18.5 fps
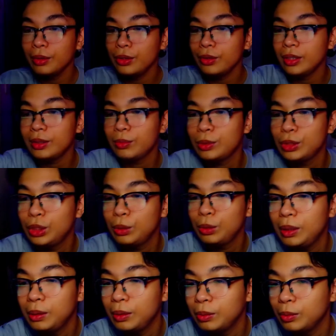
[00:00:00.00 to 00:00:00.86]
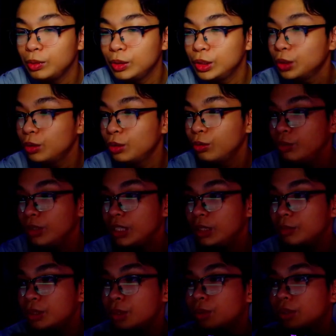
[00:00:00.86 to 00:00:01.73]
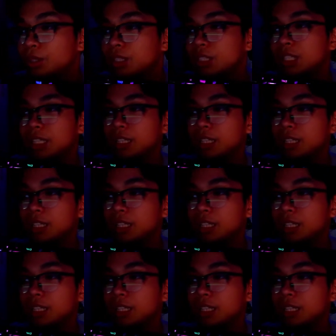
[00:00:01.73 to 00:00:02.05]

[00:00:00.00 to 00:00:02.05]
You know what? We should really be doing this.